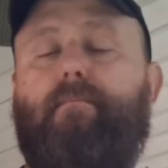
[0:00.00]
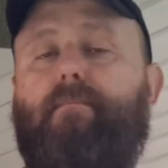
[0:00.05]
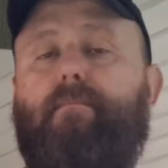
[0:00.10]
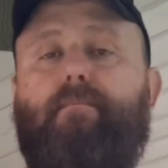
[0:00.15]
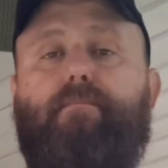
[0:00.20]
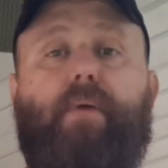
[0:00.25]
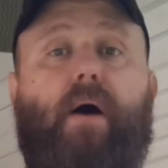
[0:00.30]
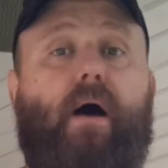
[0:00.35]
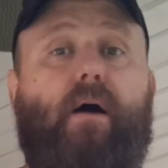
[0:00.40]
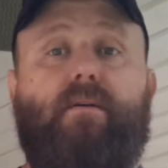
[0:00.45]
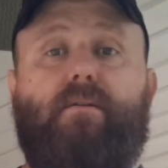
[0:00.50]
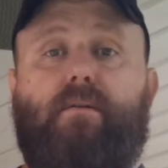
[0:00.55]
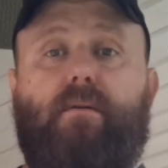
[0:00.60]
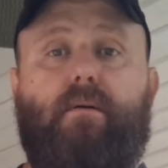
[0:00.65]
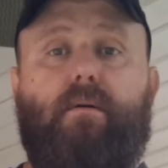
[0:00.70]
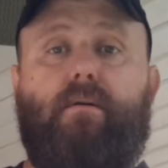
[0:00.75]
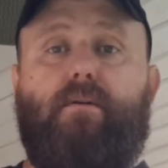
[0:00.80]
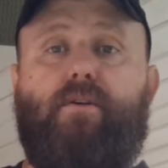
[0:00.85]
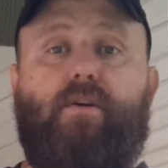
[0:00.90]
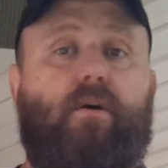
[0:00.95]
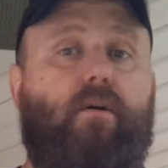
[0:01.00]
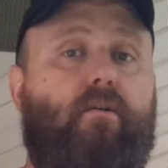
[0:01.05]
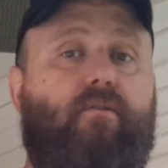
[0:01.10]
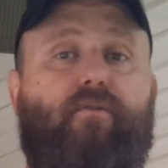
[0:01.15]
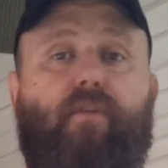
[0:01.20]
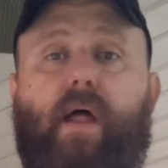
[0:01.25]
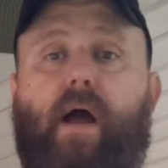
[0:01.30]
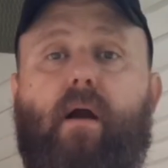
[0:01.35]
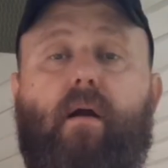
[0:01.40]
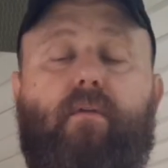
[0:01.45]
pasta, sugar,
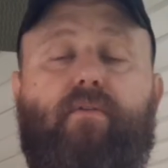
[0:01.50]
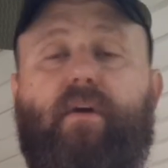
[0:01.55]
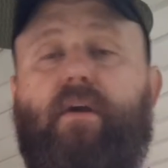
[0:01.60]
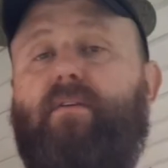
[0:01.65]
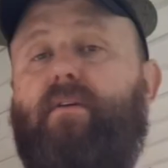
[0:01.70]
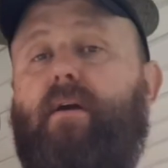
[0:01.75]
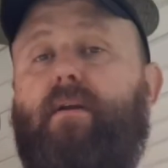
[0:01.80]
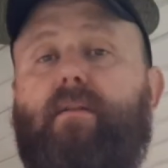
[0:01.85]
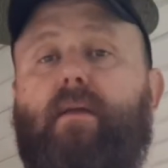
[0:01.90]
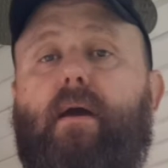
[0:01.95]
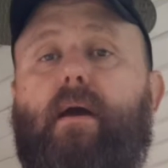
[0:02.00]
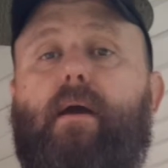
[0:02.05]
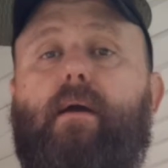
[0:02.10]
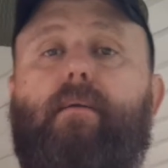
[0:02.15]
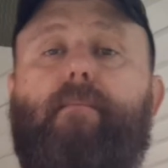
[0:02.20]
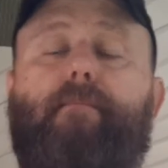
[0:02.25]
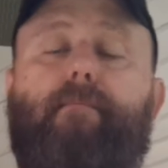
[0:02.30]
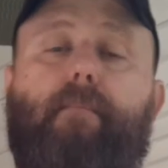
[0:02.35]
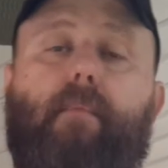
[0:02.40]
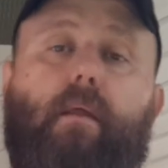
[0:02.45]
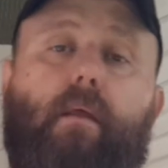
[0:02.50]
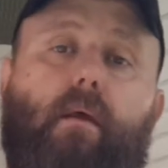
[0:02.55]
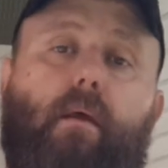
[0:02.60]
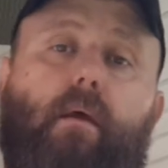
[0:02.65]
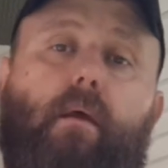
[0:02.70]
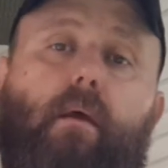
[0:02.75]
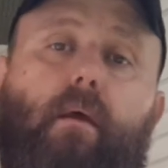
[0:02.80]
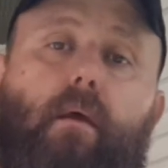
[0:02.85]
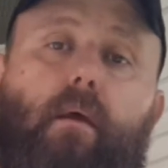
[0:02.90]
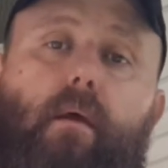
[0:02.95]
flour, things like that
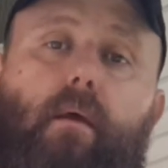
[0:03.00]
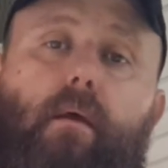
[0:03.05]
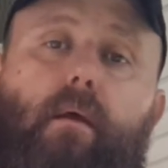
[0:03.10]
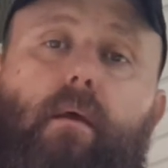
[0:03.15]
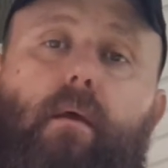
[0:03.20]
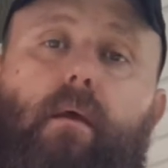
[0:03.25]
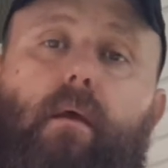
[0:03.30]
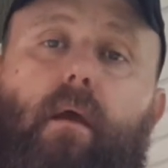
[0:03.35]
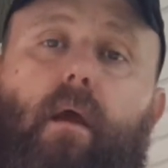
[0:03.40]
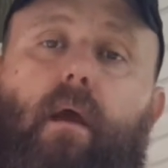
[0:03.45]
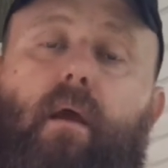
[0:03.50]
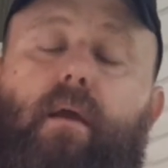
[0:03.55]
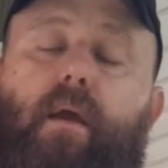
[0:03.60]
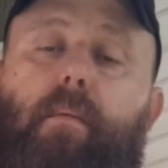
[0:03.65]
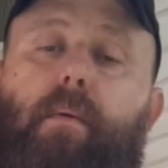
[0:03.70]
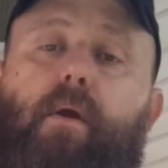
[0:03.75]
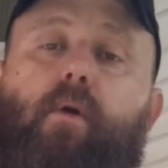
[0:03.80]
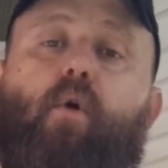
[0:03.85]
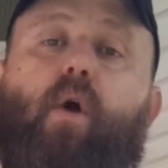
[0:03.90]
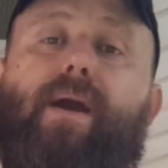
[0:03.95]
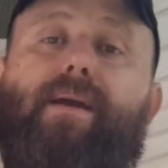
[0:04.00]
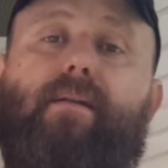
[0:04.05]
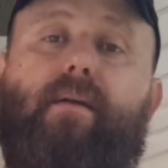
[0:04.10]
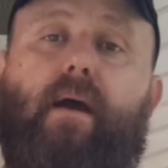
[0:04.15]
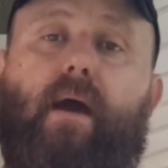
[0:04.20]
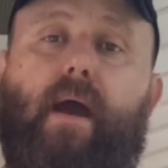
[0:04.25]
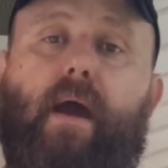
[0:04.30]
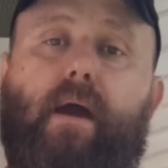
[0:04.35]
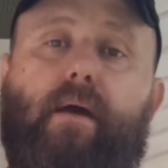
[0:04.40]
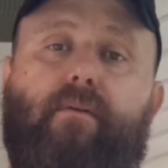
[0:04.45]
can be great to
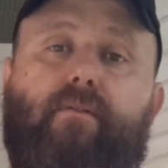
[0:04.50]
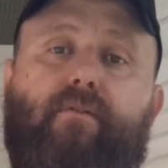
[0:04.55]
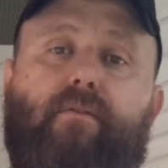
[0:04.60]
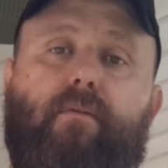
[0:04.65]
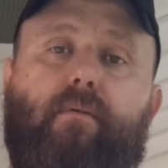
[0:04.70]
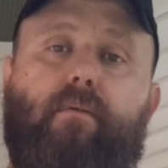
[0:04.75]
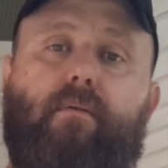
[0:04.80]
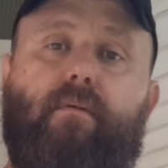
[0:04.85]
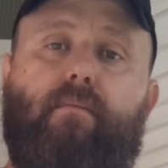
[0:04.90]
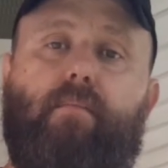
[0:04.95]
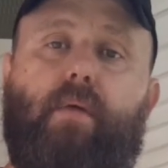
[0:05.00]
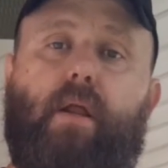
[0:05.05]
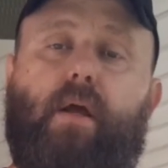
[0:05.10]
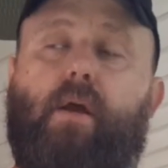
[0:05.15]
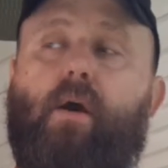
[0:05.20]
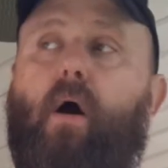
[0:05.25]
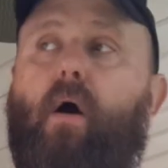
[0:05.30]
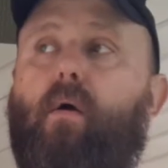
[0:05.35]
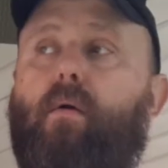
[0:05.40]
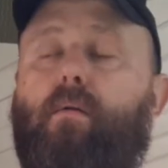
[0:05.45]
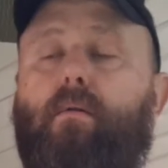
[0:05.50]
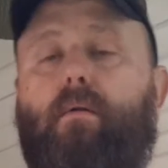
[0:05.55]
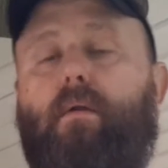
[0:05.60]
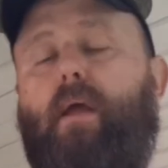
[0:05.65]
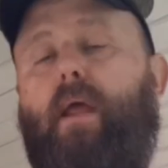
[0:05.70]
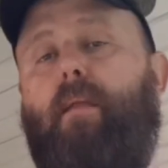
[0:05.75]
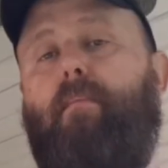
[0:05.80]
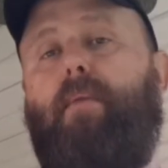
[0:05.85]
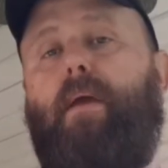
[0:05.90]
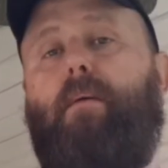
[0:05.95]
have. But a garden
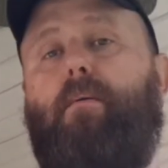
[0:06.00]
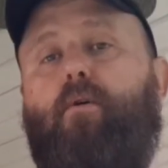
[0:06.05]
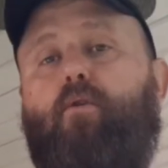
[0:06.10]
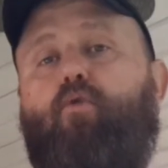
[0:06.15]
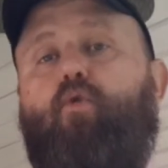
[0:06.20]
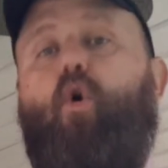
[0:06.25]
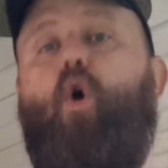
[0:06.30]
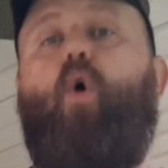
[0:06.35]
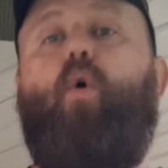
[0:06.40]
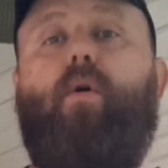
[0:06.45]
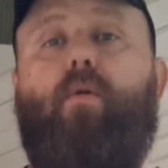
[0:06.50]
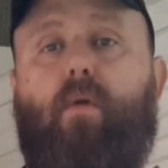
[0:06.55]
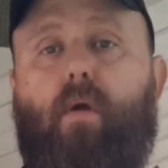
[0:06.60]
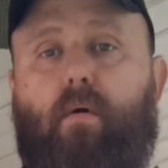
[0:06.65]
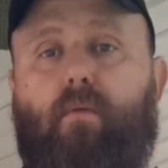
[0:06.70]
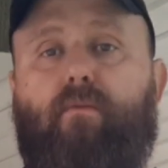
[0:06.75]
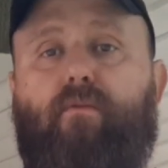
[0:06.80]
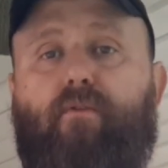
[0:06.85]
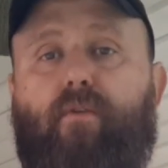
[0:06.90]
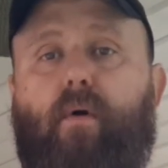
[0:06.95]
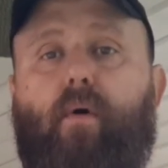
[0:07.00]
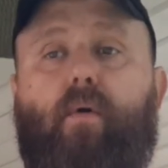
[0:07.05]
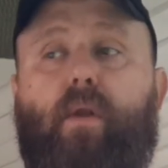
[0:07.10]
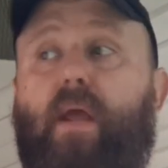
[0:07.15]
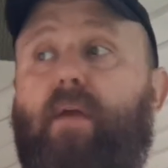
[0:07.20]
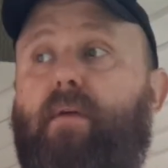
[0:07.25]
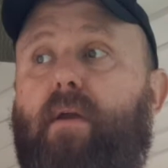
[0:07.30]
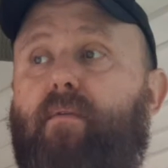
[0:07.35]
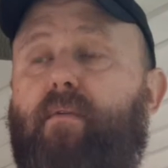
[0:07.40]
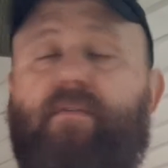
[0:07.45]
and being able to grow your own food,
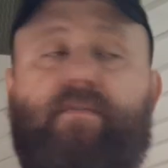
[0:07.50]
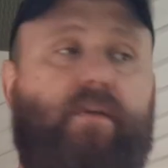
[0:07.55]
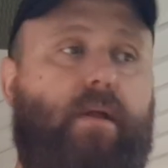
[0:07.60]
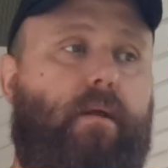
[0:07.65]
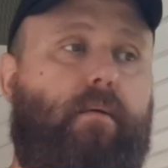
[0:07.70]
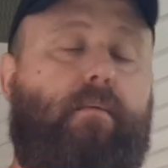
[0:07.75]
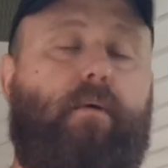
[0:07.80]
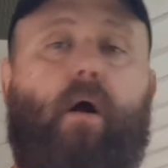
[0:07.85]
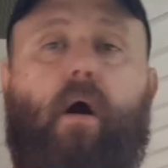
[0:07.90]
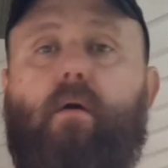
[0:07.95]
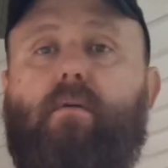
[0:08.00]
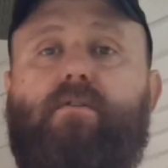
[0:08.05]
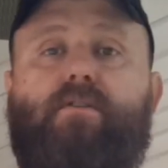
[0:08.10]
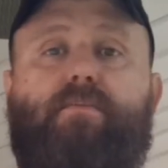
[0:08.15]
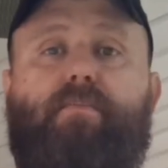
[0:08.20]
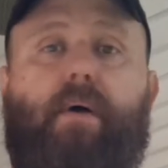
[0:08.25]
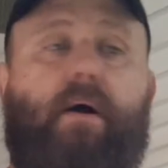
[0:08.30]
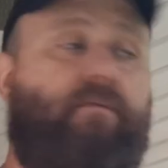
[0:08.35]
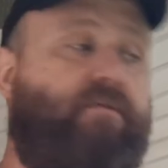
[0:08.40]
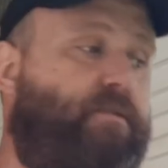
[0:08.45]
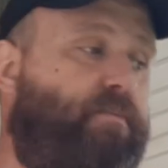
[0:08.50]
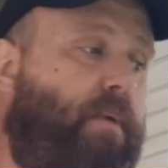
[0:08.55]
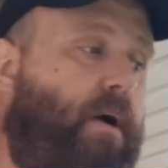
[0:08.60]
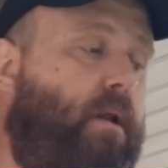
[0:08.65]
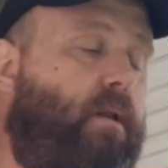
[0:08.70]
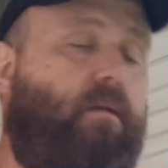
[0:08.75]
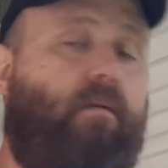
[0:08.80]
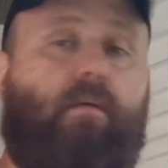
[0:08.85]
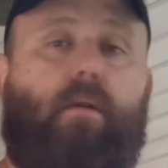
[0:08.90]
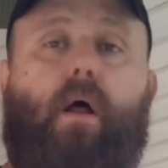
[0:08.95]
even if it's not a garden spot, a
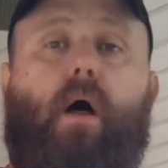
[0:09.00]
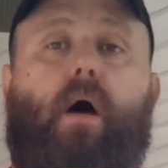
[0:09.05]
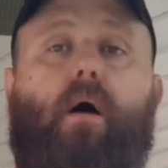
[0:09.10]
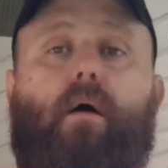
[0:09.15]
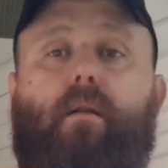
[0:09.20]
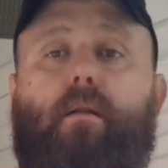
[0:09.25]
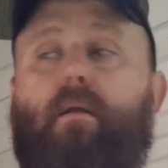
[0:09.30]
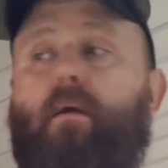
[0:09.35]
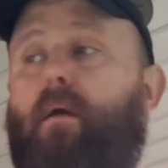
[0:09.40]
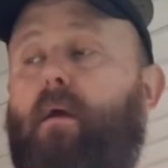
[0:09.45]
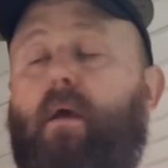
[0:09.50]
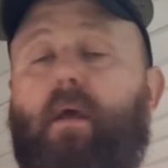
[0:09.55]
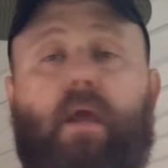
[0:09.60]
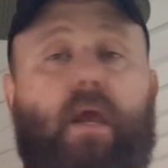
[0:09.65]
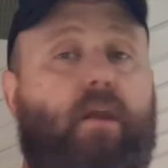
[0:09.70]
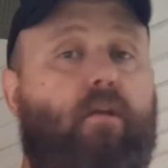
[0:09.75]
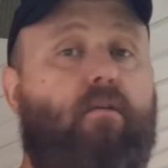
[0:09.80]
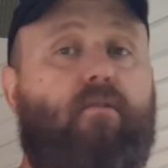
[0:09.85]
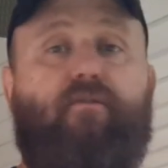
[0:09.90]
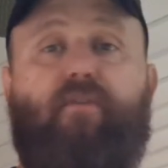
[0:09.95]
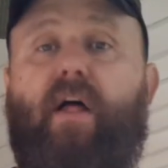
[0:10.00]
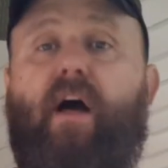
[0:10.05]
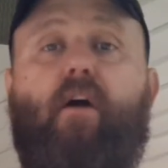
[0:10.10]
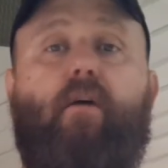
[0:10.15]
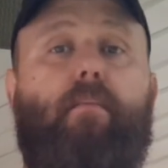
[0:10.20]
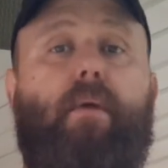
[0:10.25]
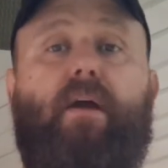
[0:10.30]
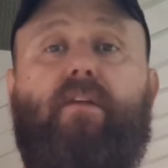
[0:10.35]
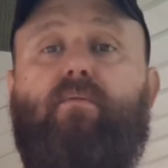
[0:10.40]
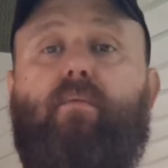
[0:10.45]
spot in your lawn, in your flower
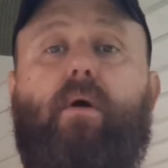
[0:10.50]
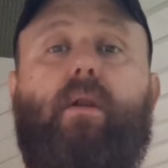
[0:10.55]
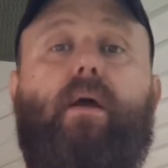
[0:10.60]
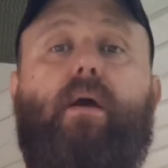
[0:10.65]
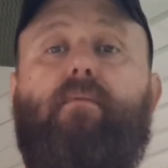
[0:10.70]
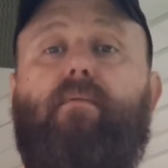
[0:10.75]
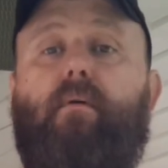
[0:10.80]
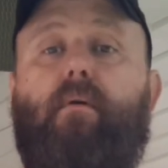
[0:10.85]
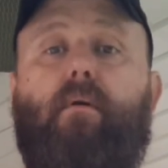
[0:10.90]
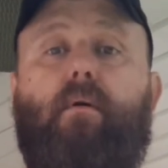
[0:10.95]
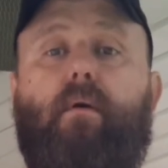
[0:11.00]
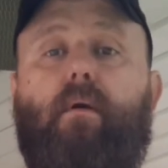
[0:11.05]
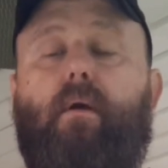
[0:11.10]
beds, whatever.